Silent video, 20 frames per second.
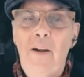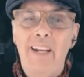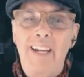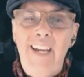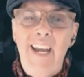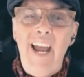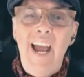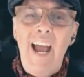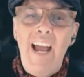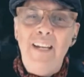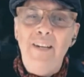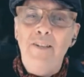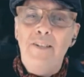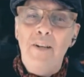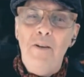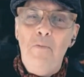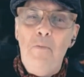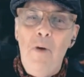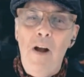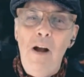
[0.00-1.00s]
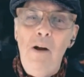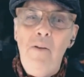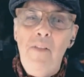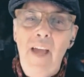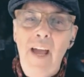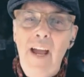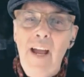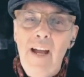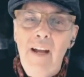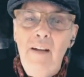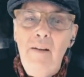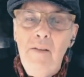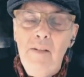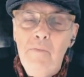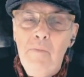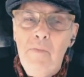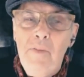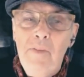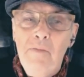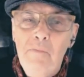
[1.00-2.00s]
Yeah, you did well there,
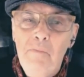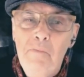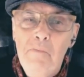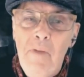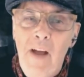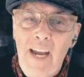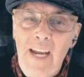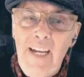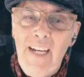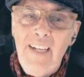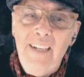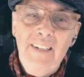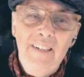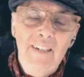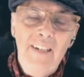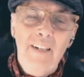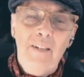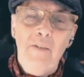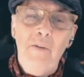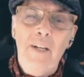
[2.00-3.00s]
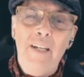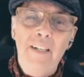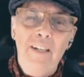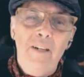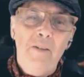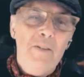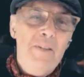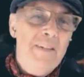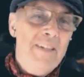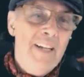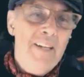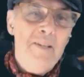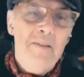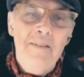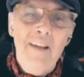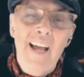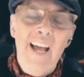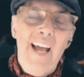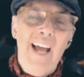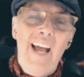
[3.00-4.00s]
mate. Look at what you look what you've done there.
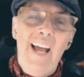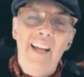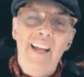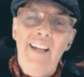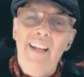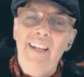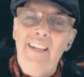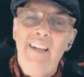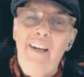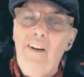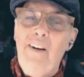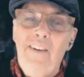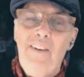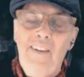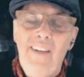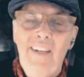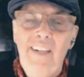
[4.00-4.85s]
Ah, no.